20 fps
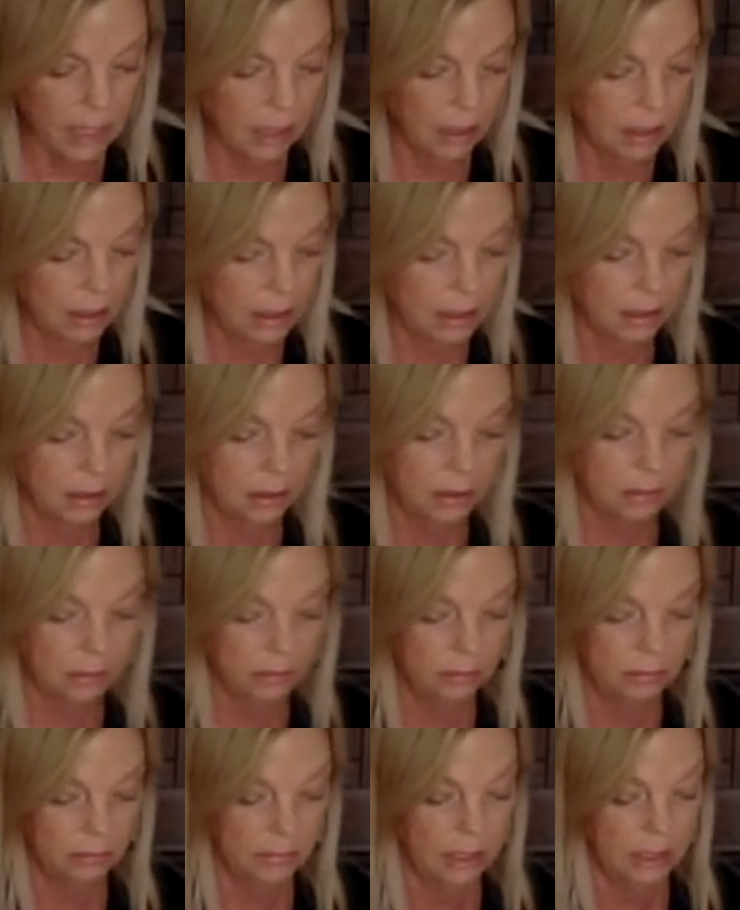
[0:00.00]
So,
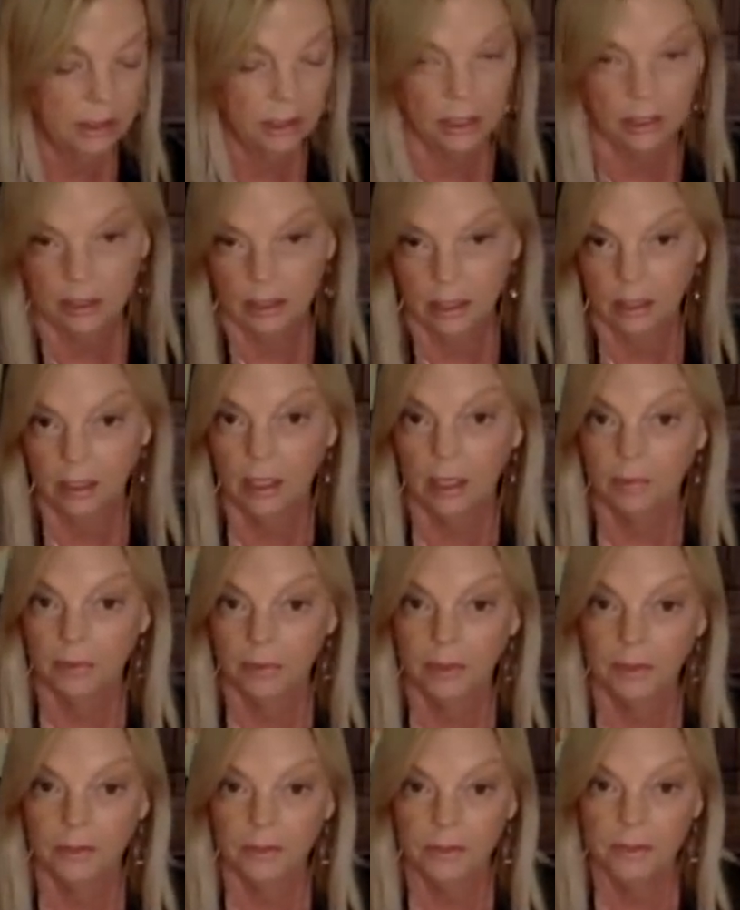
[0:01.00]
and she said a
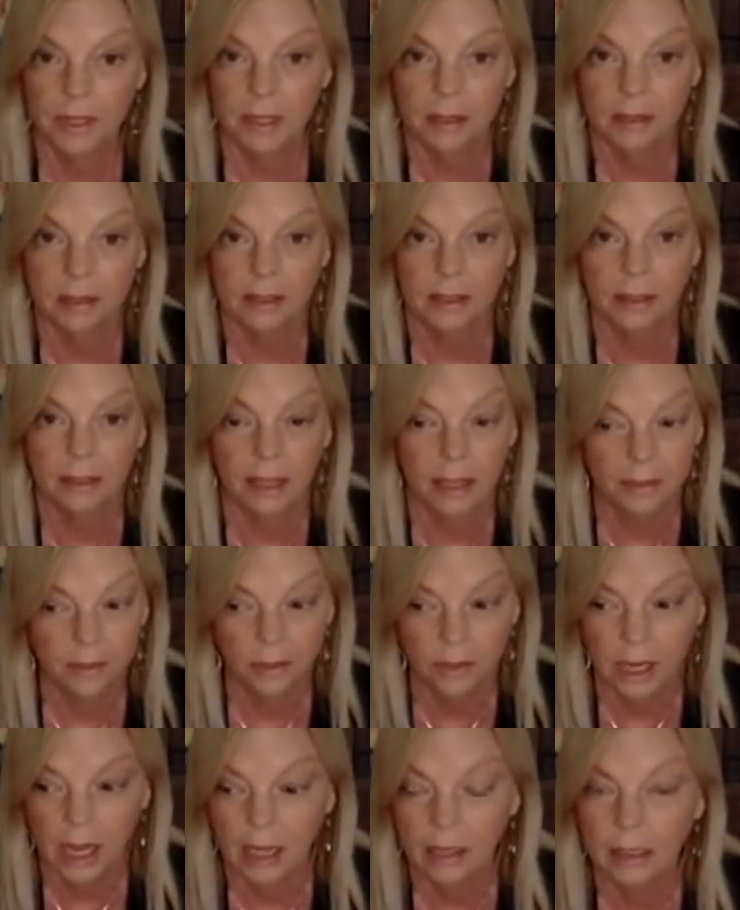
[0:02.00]
couple other things and they're
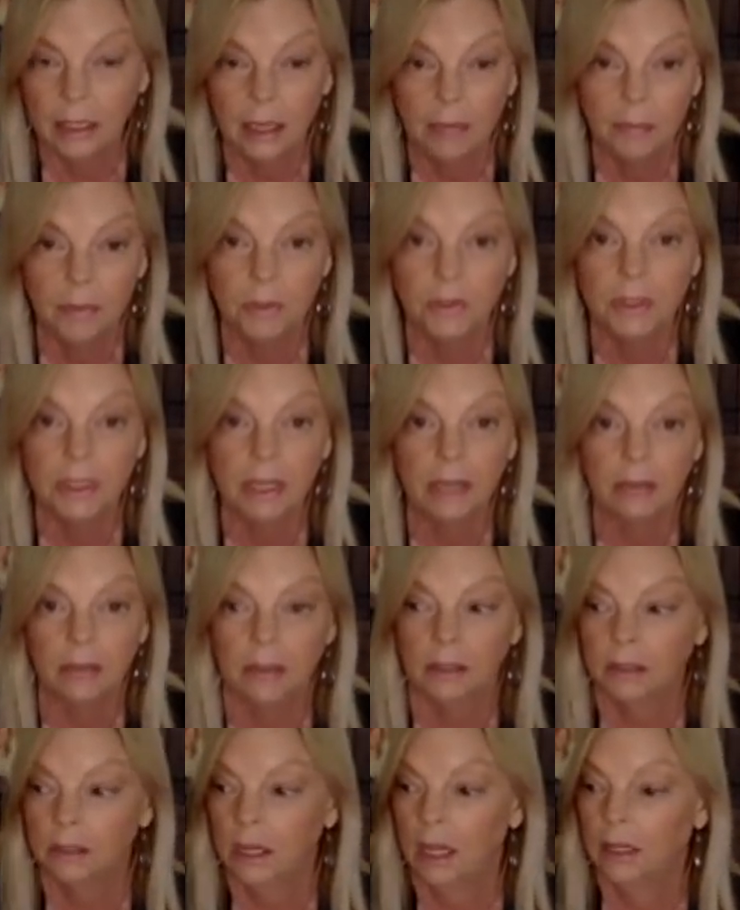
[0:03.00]
not lepers out on
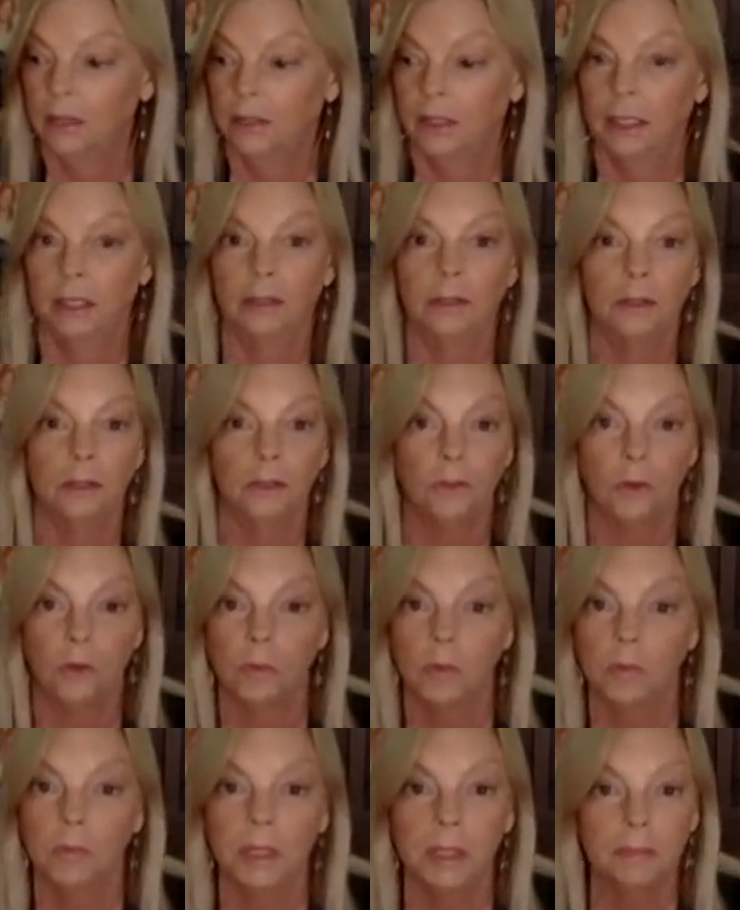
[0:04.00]
the colony. They're
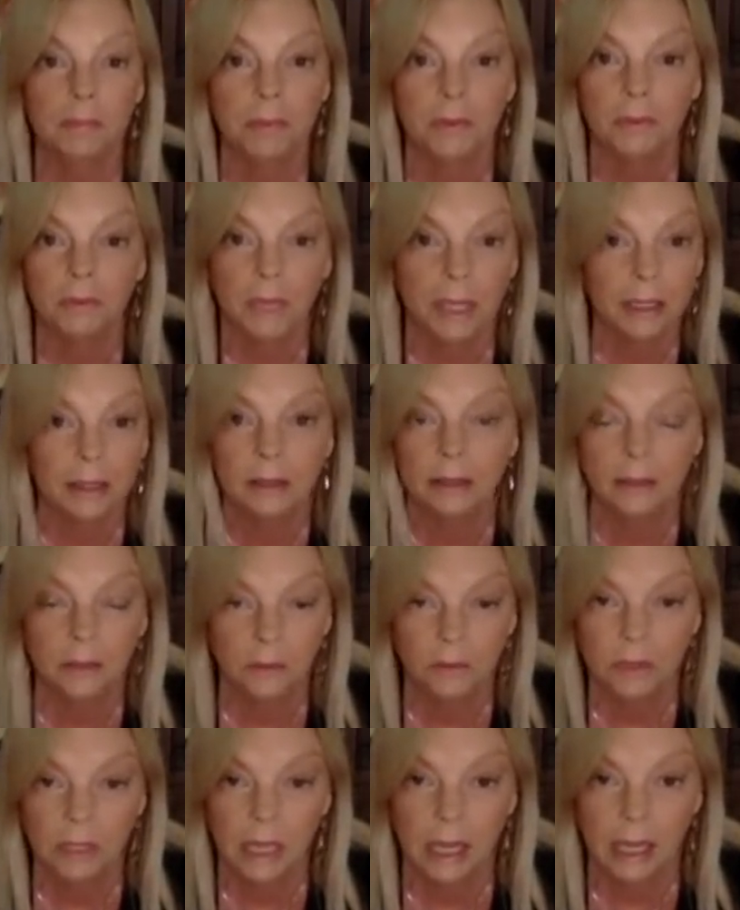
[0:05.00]
normal people like
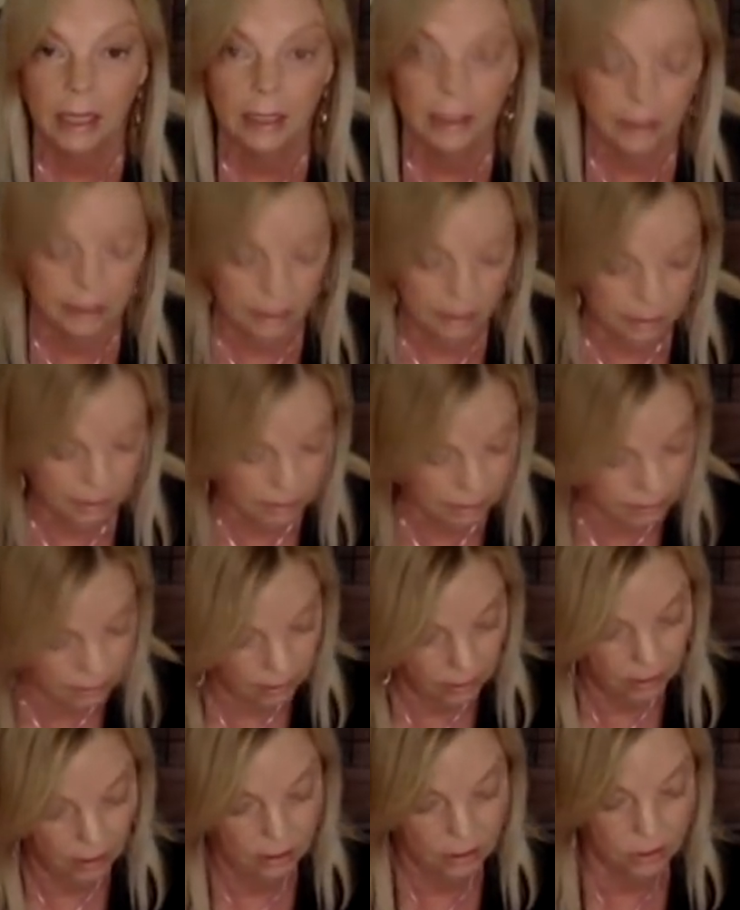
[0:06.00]
you and I. And
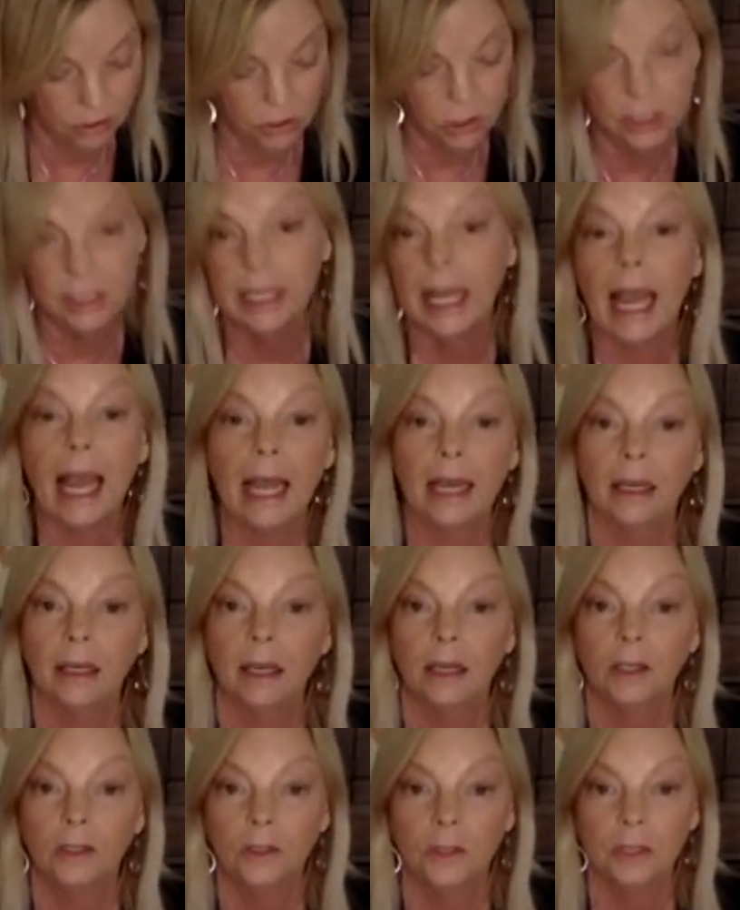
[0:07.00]
so she's had it.
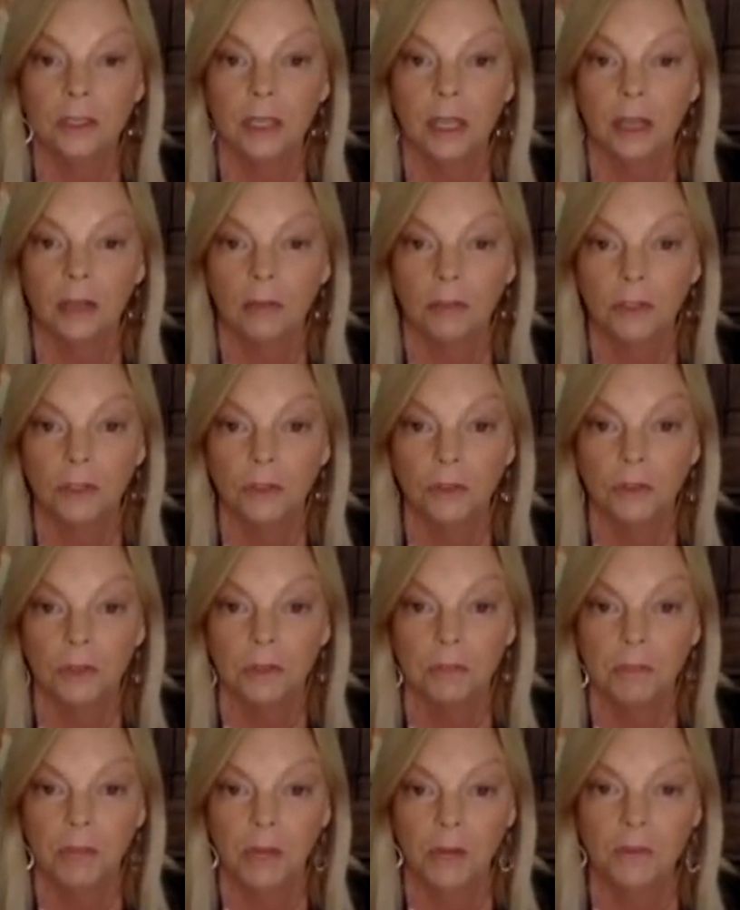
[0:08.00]
You can tell when
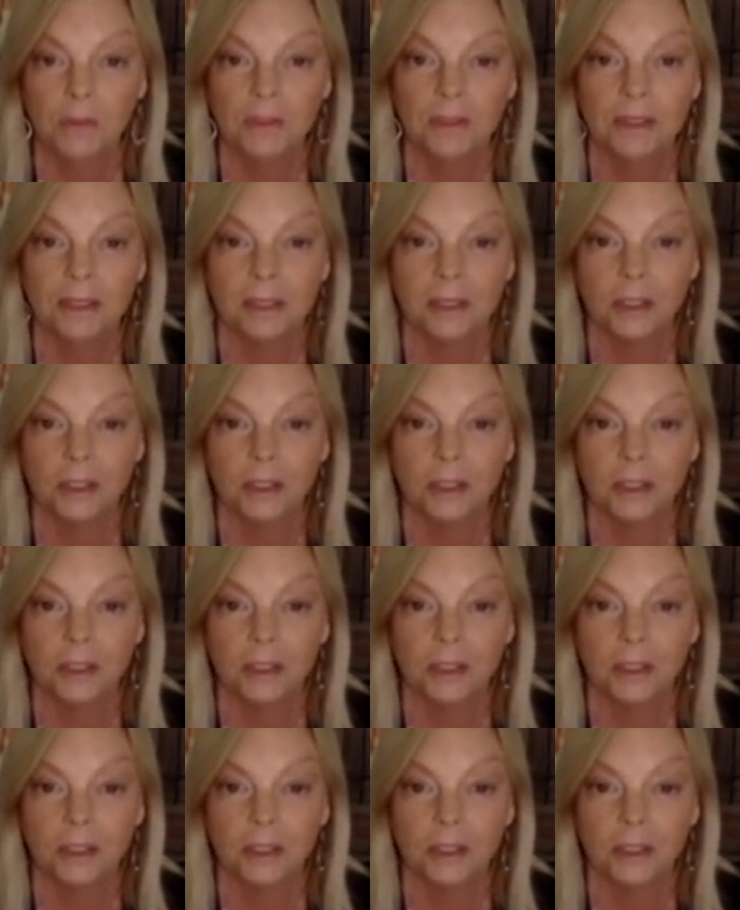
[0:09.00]
Trudy posts,